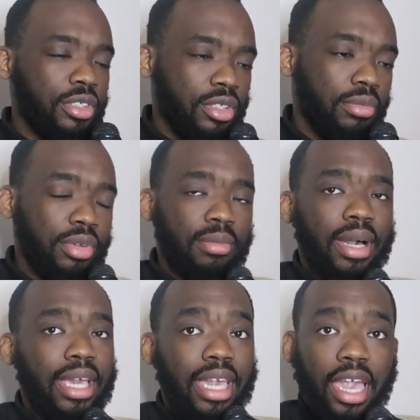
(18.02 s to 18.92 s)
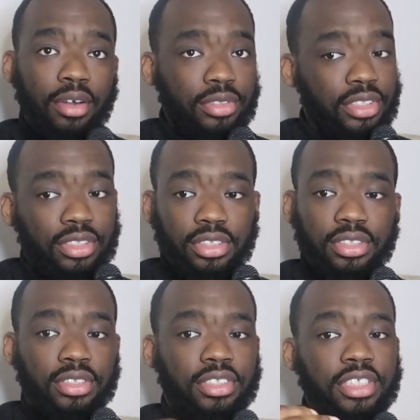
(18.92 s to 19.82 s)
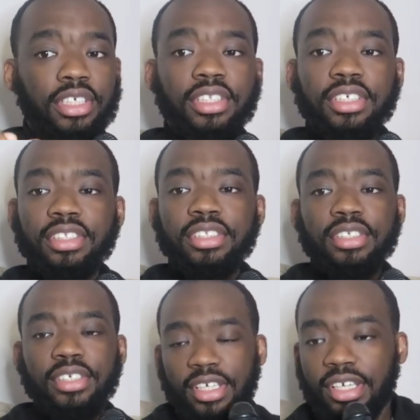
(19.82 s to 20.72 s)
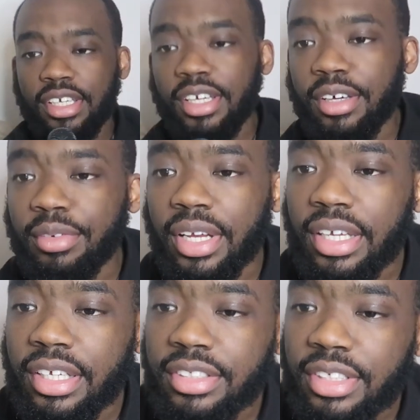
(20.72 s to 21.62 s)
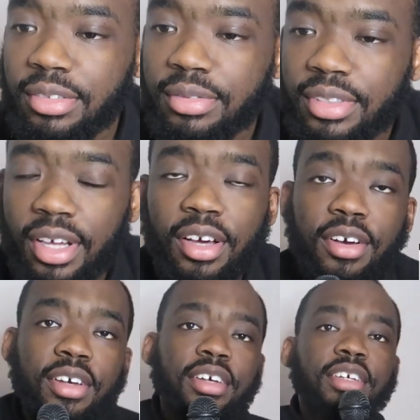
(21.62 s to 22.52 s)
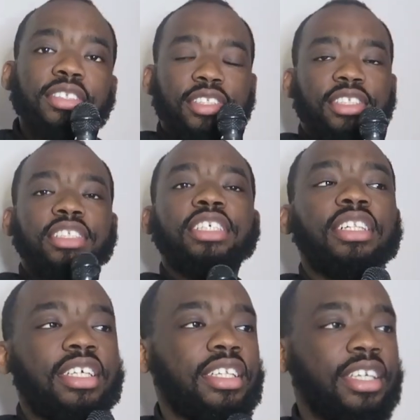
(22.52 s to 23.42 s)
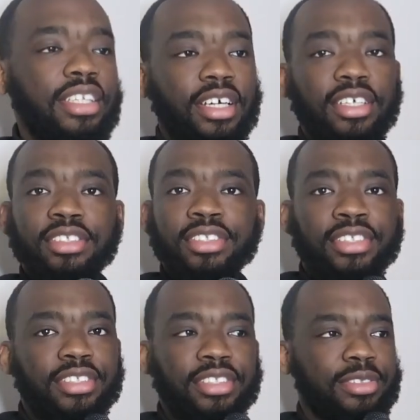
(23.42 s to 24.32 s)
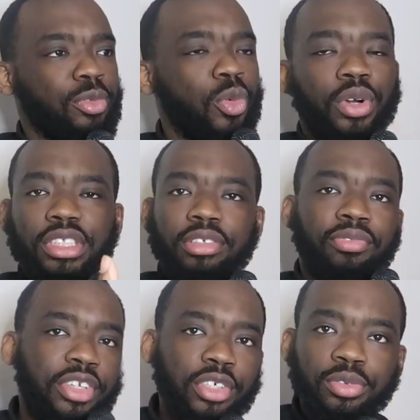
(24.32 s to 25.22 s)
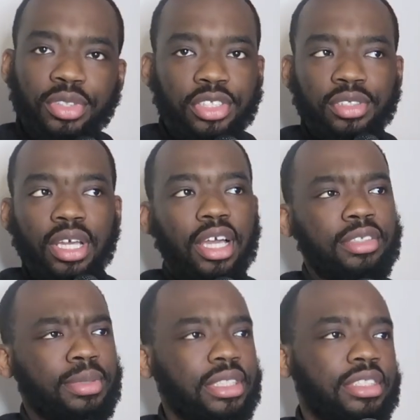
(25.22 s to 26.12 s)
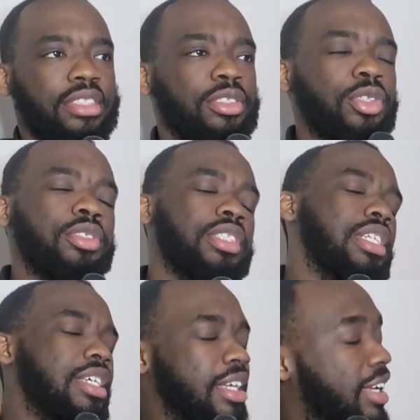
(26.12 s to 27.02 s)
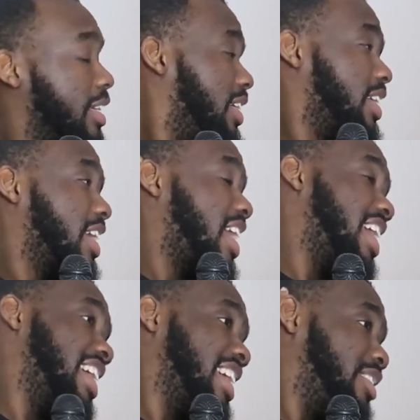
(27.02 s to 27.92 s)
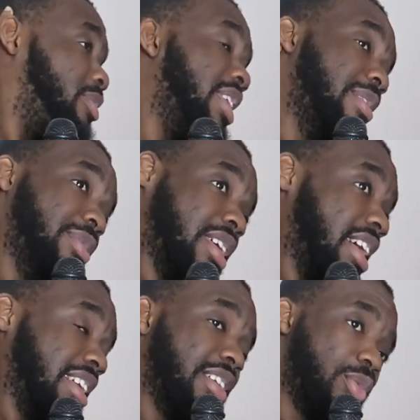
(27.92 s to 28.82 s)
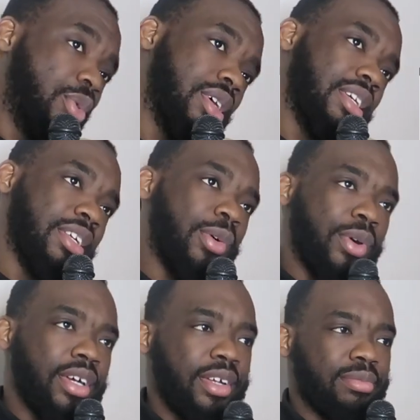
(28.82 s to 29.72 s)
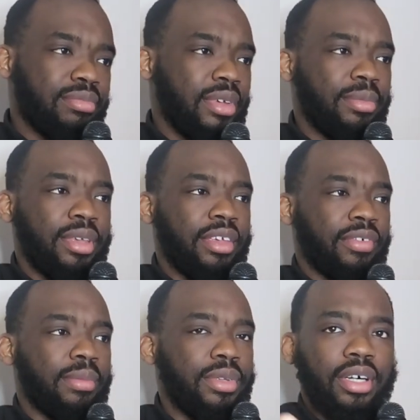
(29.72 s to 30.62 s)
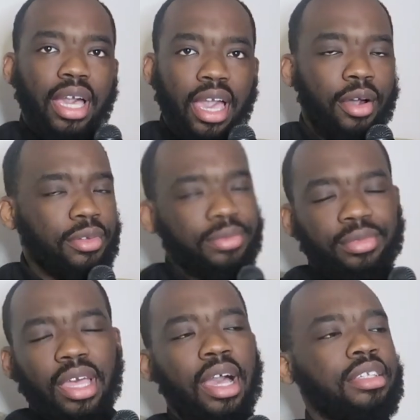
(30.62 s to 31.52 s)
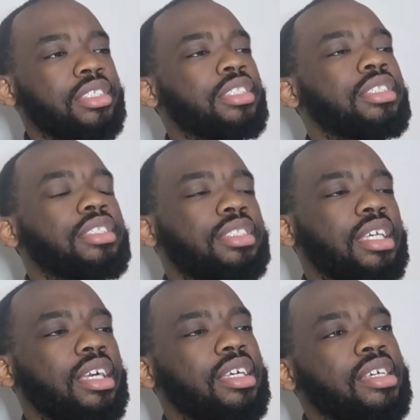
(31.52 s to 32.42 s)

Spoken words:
just gonna be on my couch just chilling. Did I get some? Oh, just chilling and just watching videos with you guys, because usually when I'm not actually working, or maybe if I'm not out, sometimes